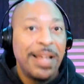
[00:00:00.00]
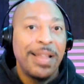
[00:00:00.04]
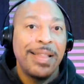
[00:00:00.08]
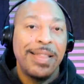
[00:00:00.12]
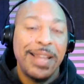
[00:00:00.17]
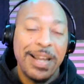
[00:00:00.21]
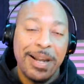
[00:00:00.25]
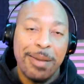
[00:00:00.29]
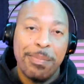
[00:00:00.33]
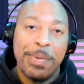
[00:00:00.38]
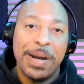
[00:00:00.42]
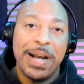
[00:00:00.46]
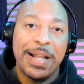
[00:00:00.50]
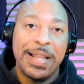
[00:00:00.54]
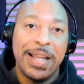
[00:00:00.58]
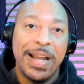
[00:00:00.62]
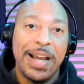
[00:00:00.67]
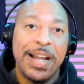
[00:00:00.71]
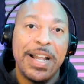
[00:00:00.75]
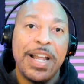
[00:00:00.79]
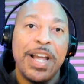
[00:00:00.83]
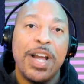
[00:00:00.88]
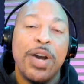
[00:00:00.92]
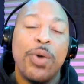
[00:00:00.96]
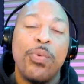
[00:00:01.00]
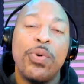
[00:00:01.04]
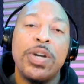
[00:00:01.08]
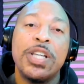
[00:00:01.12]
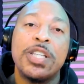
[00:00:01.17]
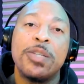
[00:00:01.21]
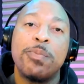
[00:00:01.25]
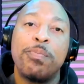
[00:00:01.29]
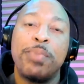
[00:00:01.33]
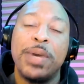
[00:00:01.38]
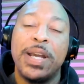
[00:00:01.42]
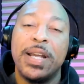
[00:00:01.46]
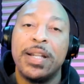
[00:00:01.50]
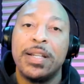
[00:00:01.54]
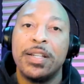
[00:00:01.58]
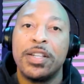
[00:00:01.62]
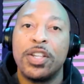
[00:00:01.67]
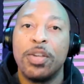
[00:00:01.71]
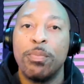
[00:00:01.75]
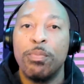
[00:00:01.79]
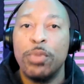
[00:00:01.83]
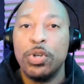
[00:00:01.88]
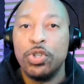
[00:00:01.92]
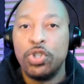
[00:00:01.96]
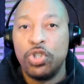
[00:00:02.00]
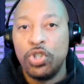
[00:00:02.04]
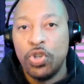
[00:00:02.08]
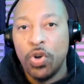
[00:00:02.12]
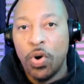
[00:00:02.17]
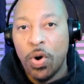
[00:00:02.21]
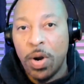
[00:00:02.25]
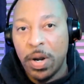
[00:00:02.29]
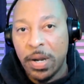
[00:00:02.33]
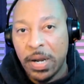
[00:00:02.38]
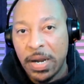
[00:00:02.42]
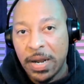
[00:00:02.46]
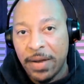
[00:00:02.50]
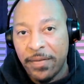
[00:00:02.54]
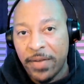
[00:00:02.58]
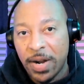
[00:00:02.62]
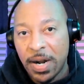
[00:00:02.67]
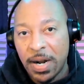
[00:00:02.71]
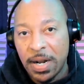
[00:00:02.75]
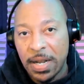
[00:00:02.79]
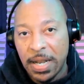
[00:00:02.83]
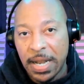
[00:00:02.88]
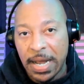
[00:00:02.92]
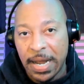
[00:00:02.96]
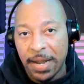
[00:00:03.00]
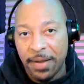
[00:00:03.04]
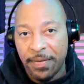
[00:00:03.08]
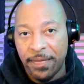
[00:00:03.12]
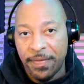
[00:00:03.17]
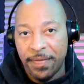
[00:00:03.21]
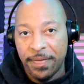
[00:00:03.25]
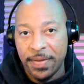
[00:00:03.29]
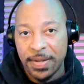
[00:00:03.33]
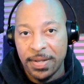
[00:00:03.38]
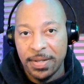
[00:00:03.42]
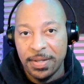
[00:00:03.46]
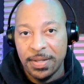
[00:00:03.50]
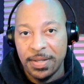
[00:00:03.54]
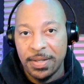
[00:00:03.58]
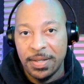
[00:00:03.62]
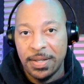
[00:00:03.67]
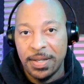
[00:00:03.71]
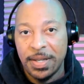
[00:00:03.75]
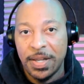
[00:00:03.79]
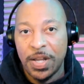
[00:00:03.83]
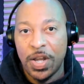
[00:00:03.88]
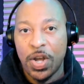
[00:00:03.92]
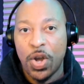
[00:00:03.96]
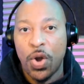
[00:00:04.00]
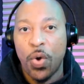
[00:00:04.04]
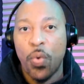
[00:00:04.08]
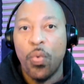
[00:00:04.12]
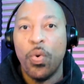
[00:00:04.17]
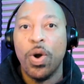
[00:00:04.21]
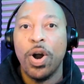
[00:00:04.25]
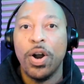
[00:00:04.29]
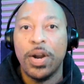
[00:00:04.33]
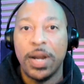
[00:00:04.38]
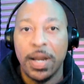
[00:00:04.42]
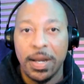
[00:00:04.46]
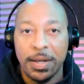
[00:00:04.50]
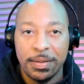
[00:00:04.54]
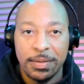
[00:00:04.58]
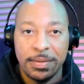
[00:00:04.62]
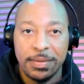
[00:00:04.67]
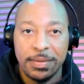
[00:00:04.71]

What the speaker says: Think about that. We spend the majority of our life working.